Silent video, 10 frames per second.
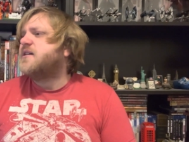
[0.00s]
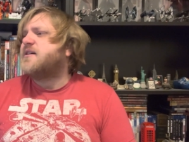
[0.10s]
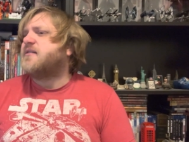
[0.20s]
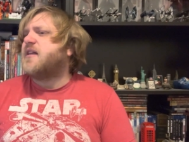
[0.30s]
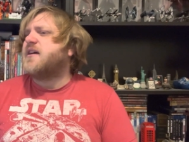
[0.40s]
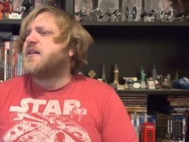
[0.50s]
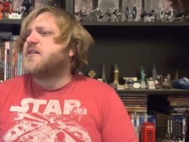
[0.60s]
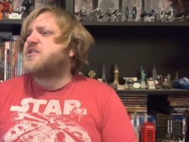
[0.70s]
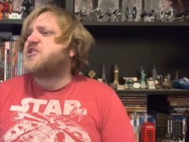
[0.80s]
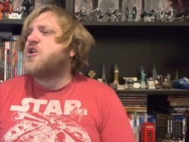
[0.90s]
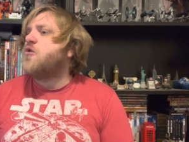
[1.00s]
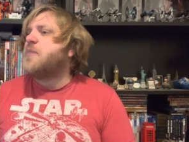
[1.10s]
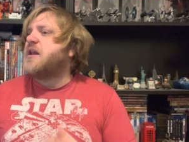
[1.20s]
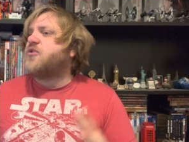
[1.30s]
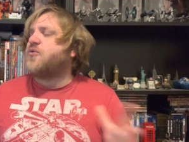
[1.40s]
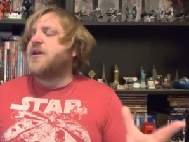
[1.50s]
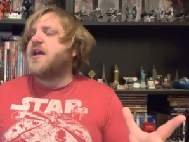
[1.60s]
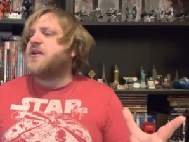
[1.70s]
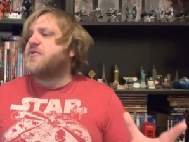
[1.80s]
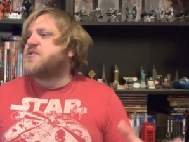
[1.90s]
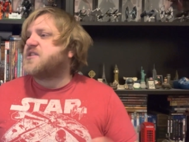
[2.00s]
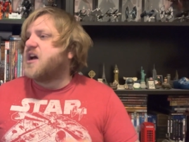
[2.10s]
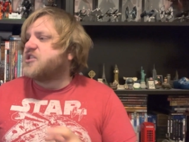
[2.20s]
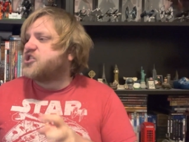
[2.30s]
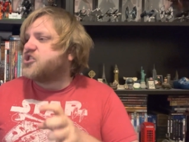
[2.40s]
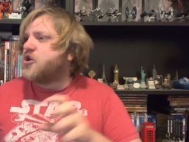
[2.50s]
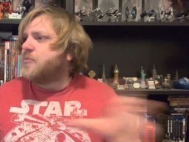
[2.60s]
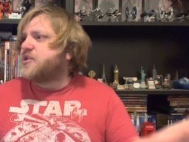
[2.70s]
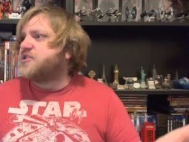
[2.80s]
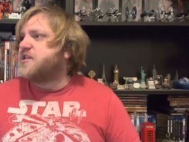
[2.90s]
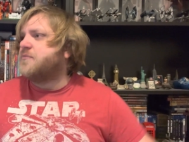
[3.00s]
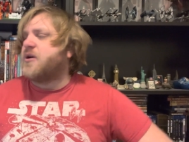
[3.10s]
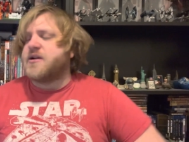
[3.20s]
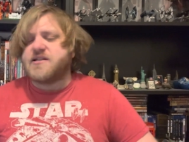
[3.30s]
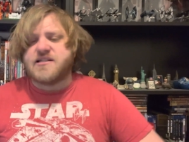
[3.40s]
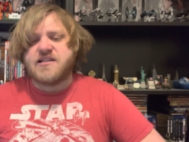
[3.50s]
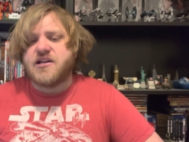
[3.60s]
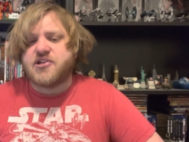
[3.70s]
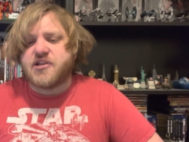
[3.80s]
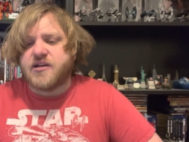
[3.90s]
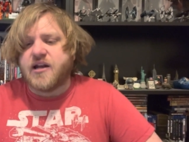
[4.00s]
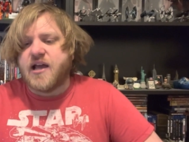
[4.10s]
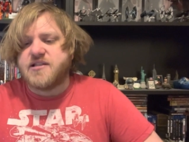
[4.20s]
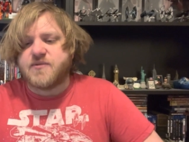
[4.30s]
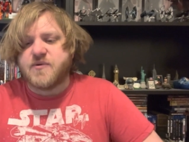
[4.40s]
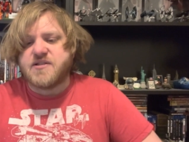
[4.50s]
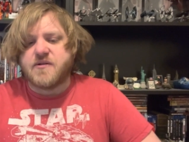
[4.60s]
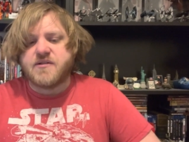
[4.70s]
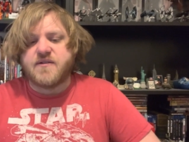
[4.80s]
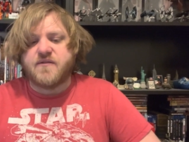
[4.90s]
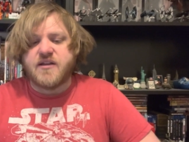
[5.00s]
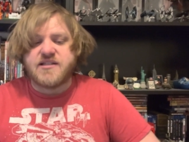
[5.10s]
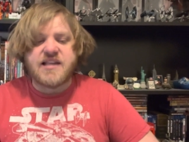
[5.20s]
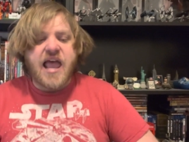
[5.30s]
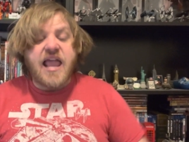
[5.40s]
like so many creators got so much demonetization as a result of this.